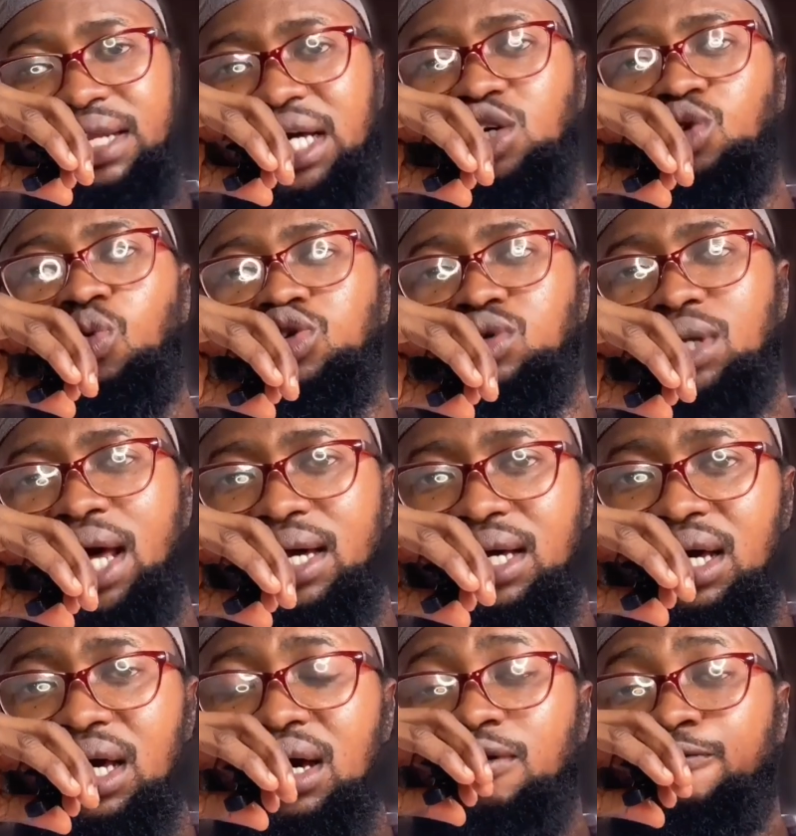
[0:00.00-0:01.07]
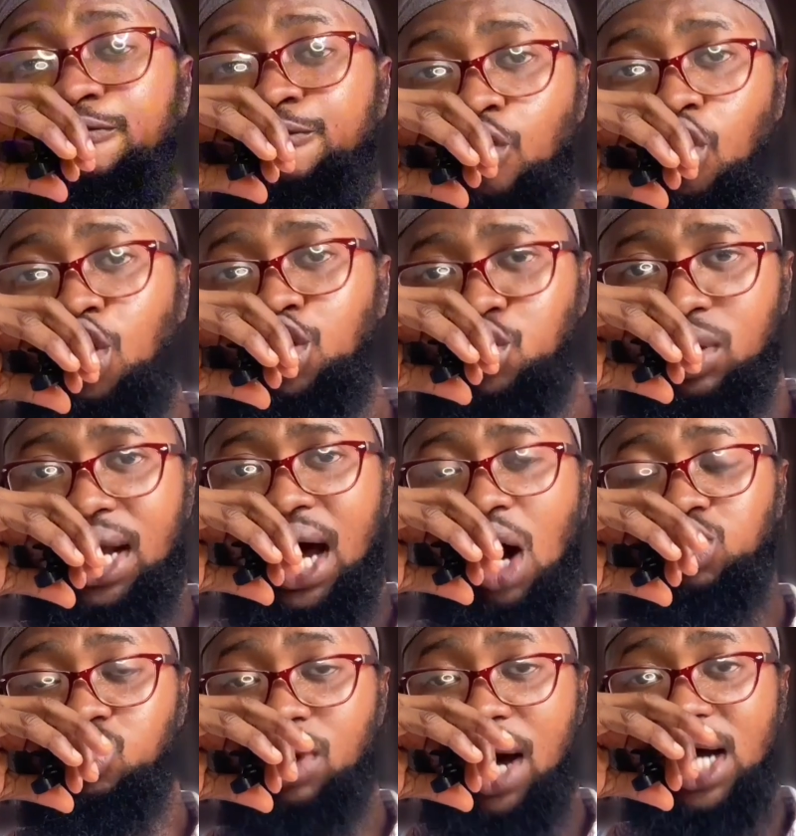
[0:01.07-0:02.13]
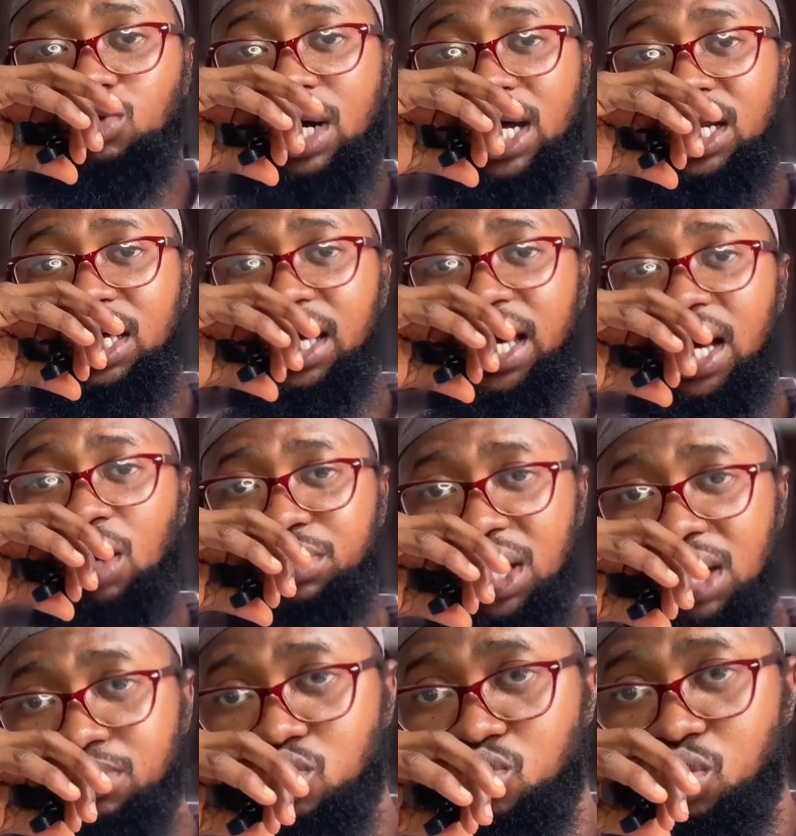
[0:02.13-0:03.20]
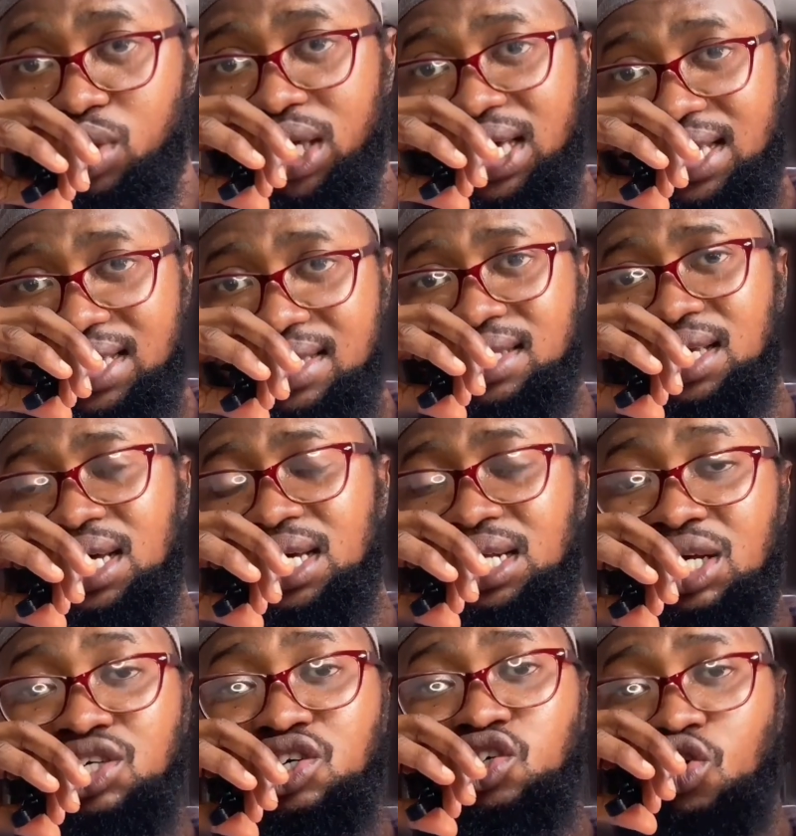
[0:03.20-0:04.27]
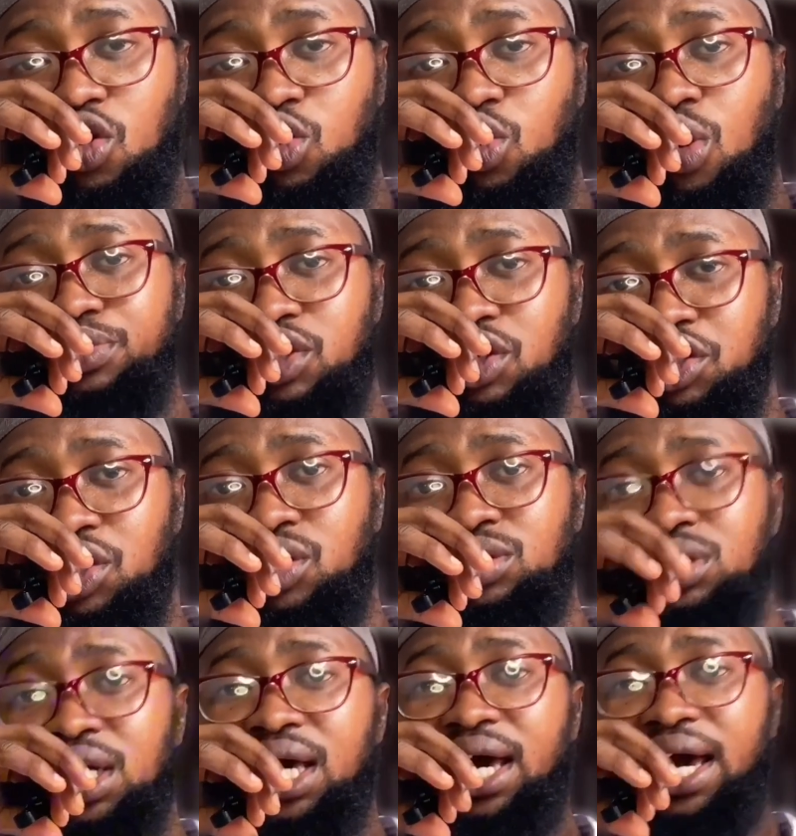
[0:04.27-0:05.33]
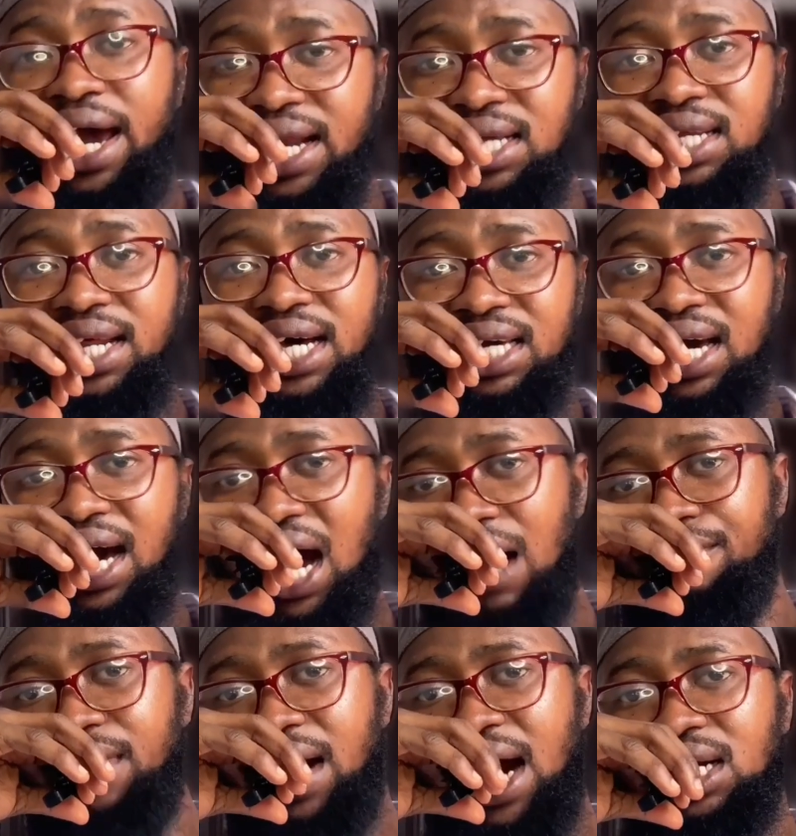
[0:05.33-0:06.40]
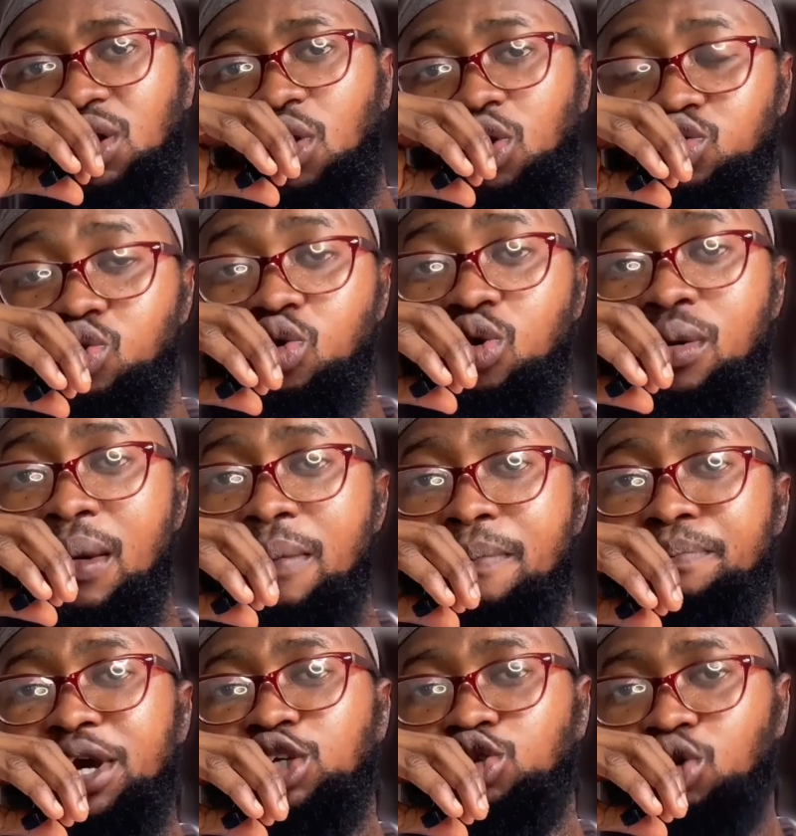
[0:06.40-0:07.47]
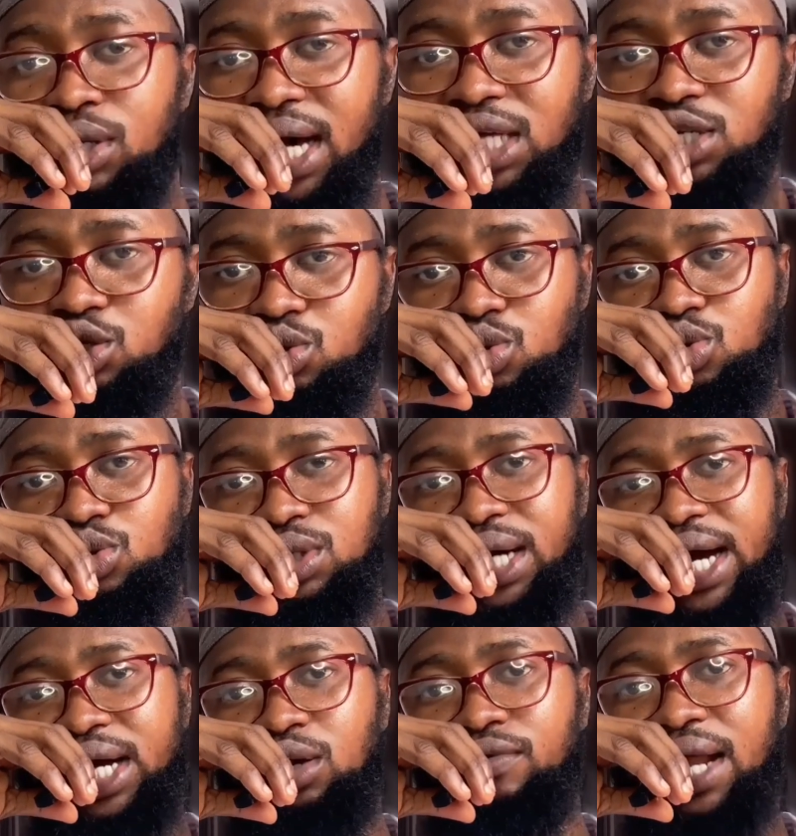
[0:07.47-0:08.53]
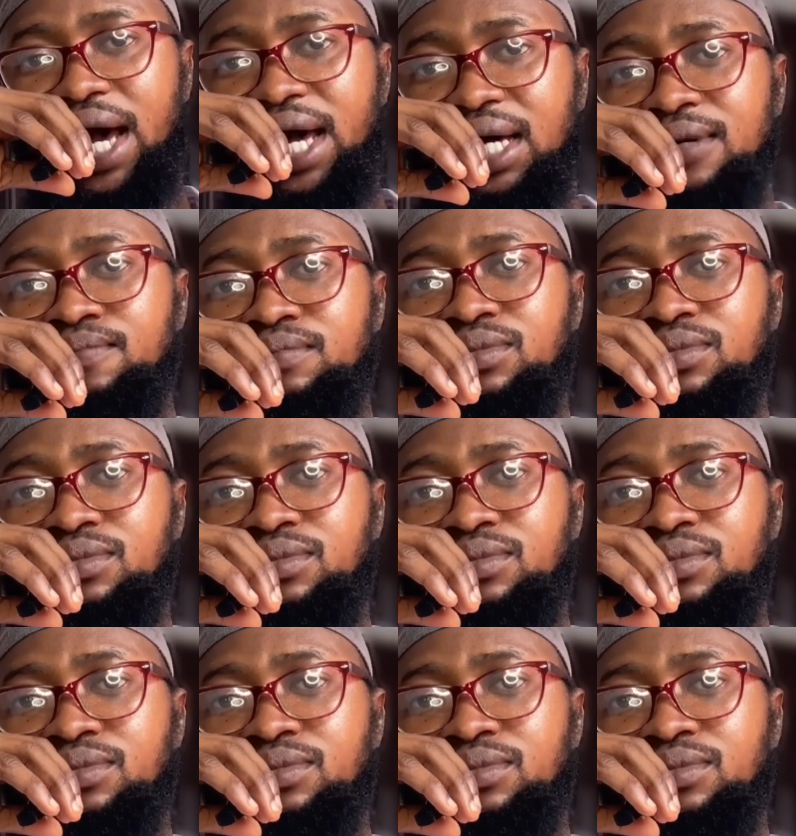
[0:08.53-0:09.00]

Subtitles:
Then you want to like focus on how to actually help them to ease this resource computation headache that they have, and also make sure that you kind of like